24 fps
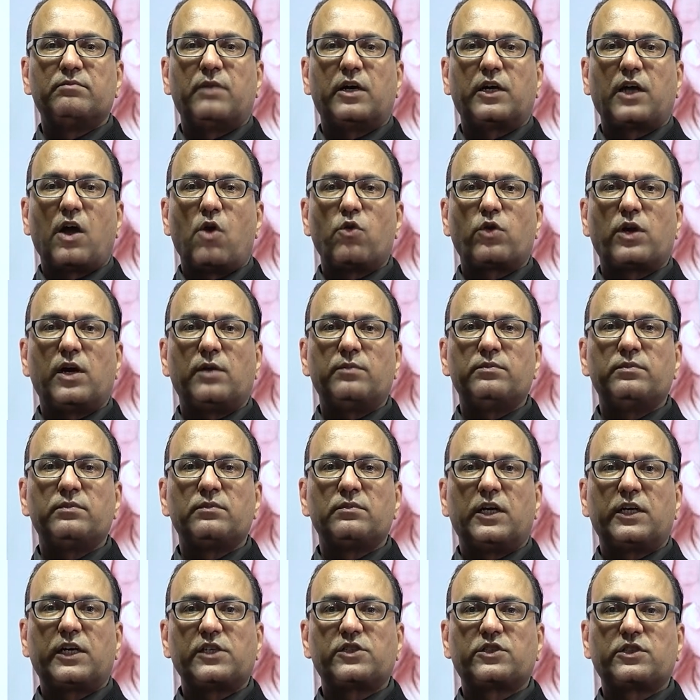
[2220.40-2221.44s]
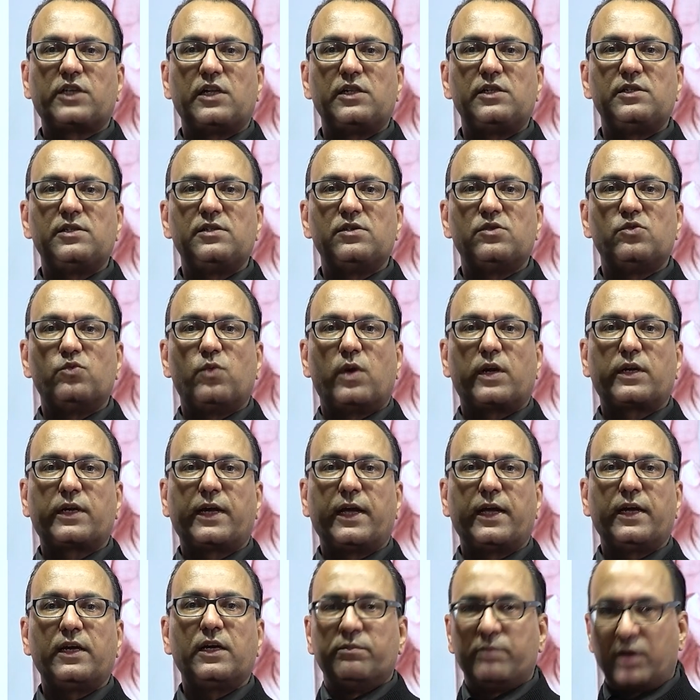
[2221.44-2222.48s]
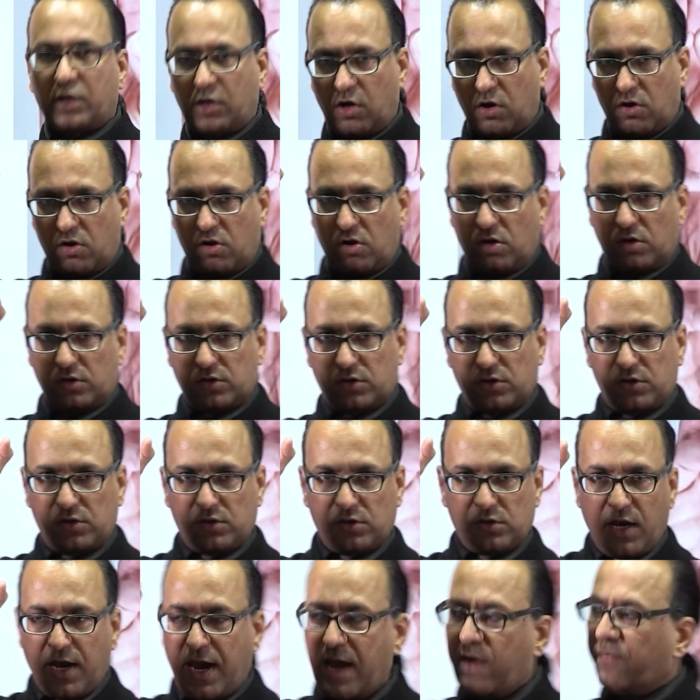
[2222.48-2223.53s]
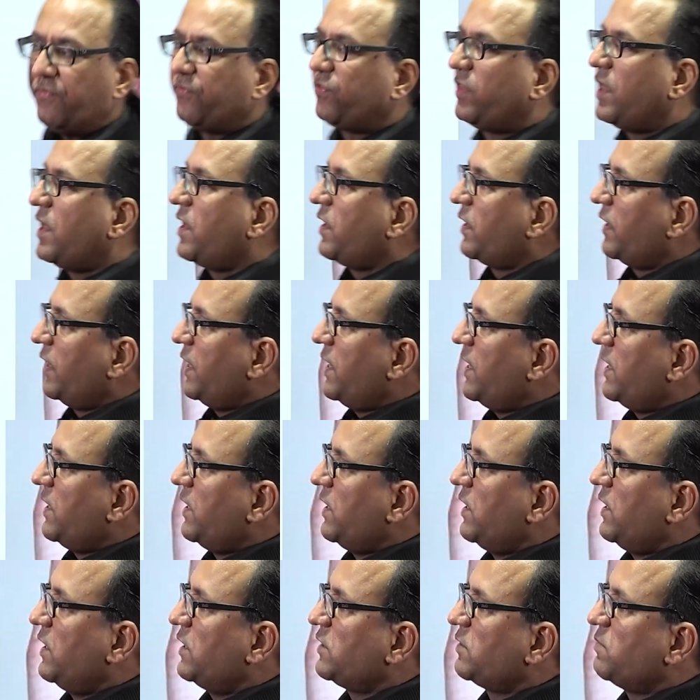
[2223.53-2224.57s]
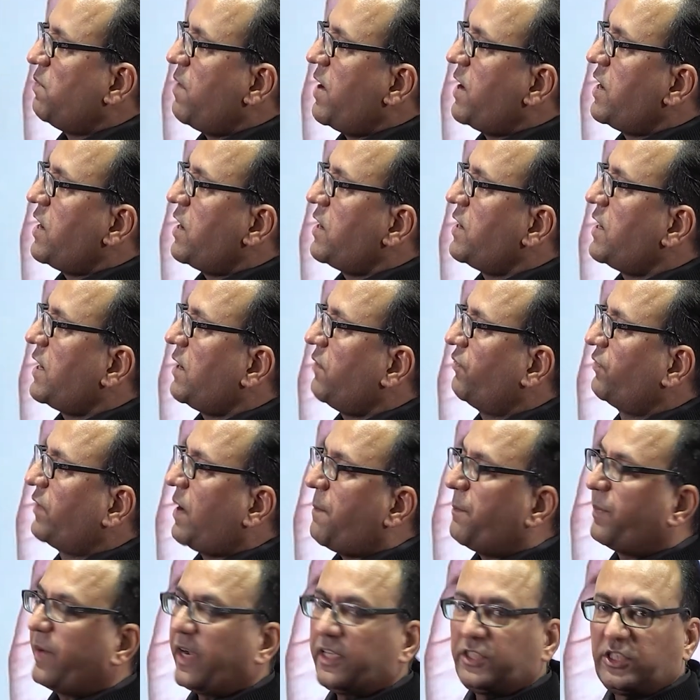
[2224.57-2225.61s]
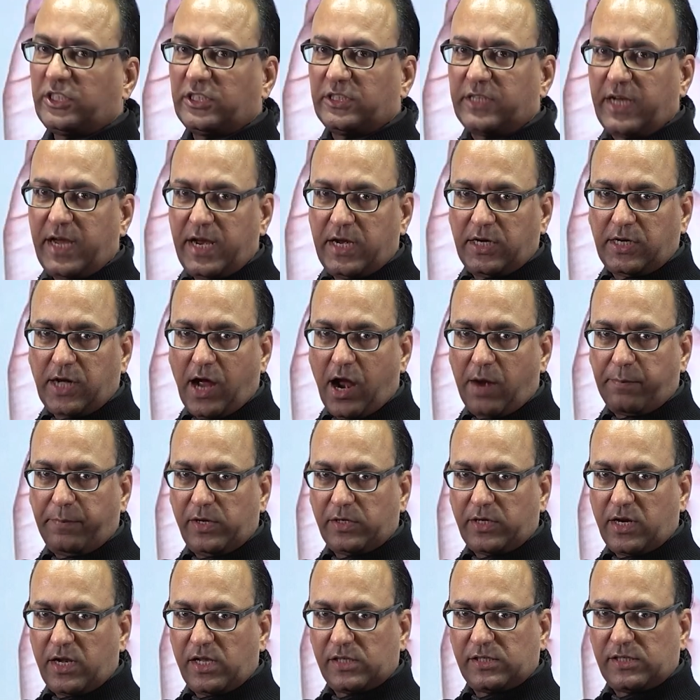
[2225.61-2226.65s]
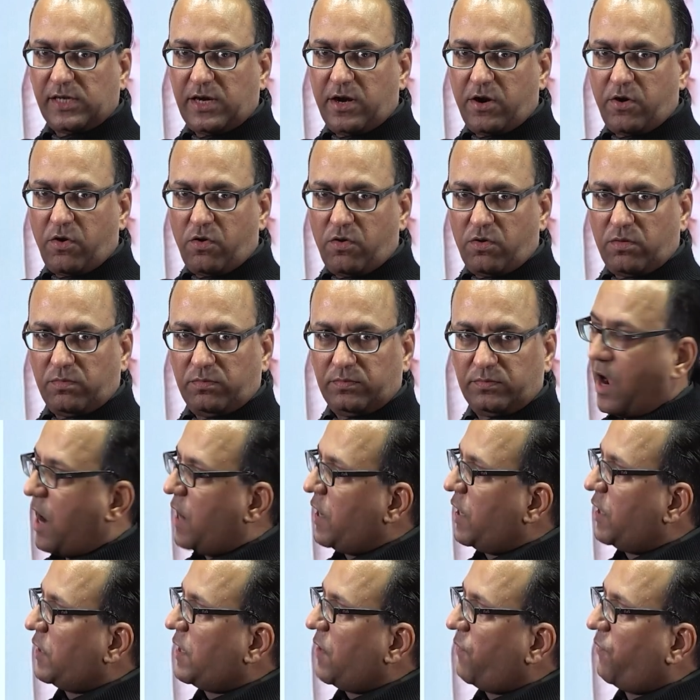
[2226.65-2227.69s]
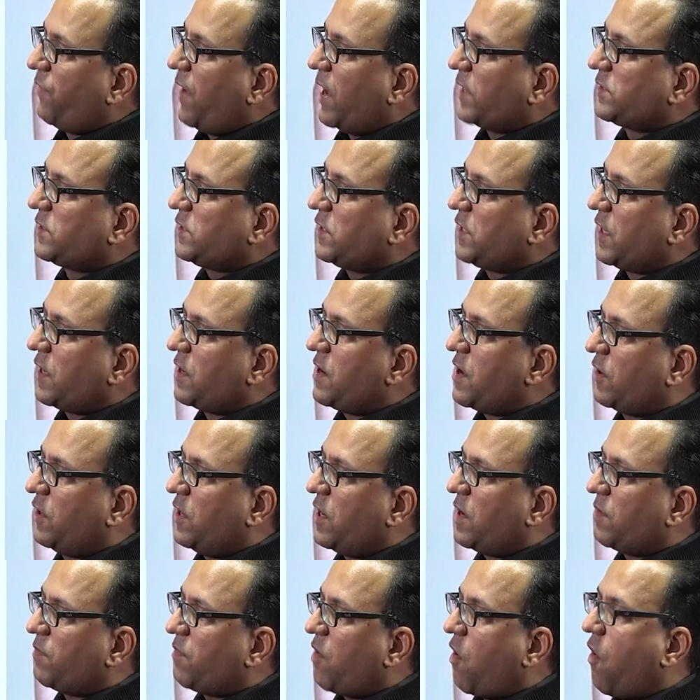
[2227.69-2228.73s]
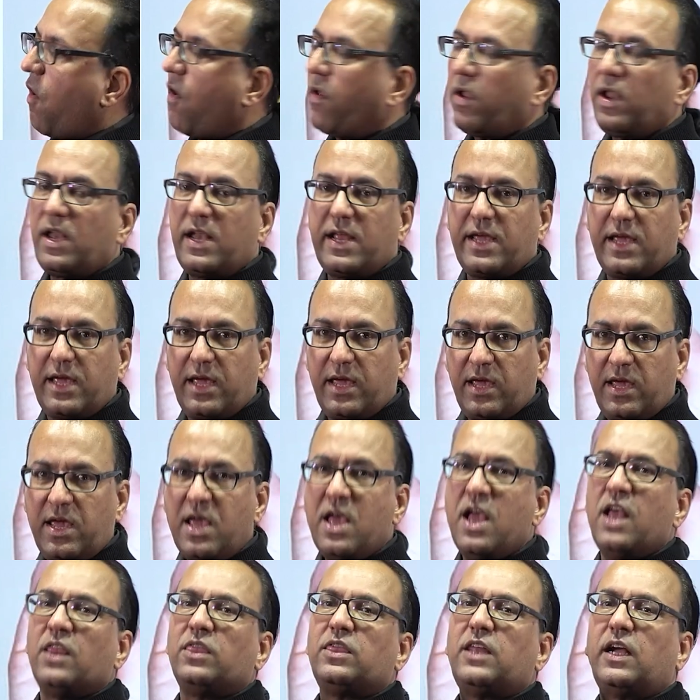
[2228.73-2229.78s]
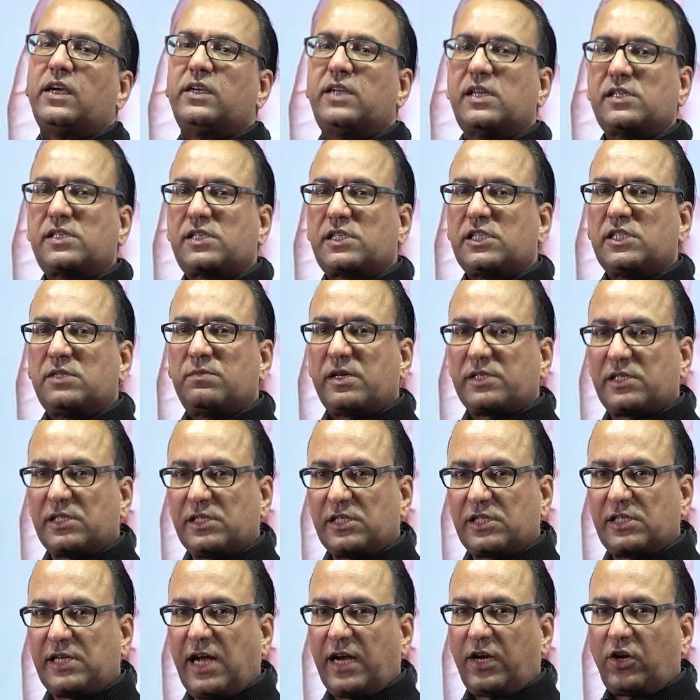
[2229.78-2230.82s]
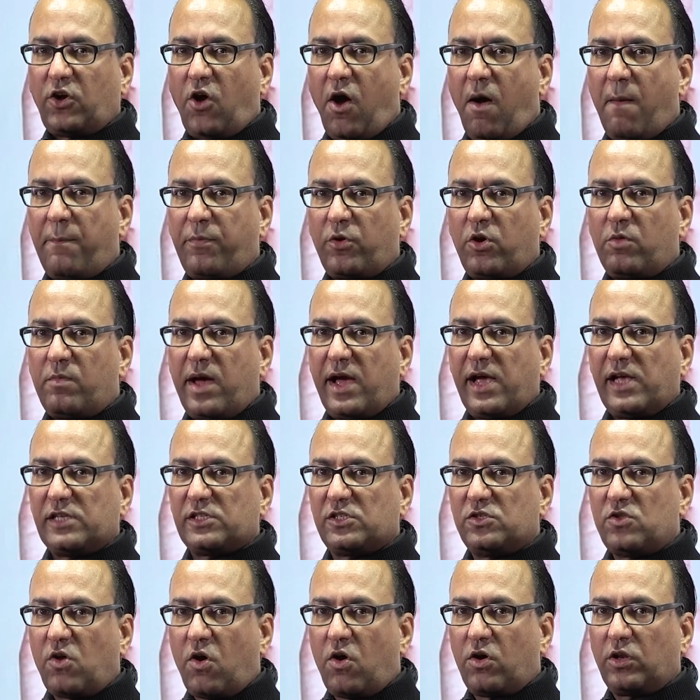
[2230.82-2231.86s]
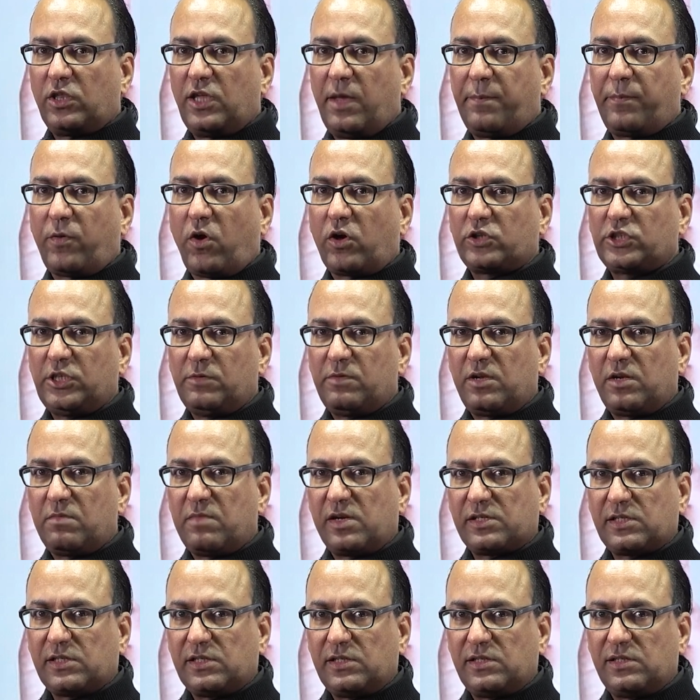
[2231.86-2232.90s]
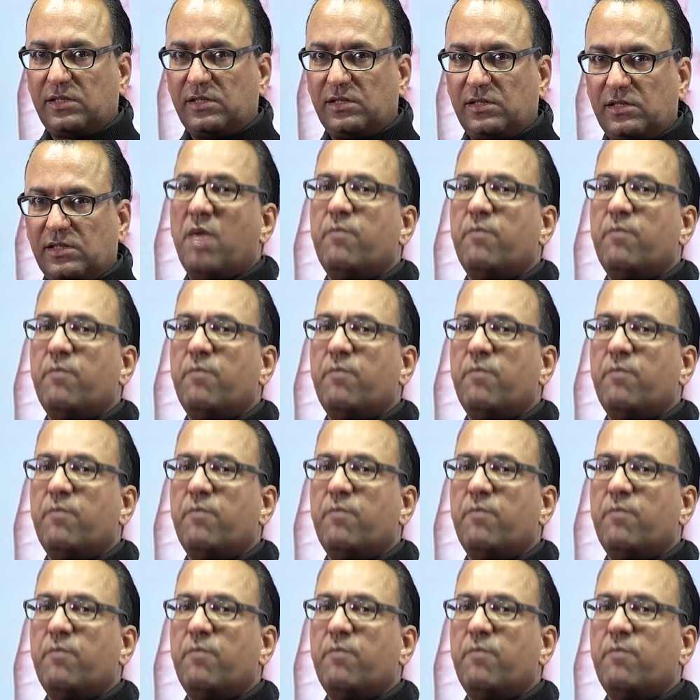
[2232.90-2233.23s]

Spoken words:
But how come it is still working? Because if there is median nerve compression in carpal tunnel syndrome under the flexor retinaculum, only the distal muscles get compromised, not the proximal muscle.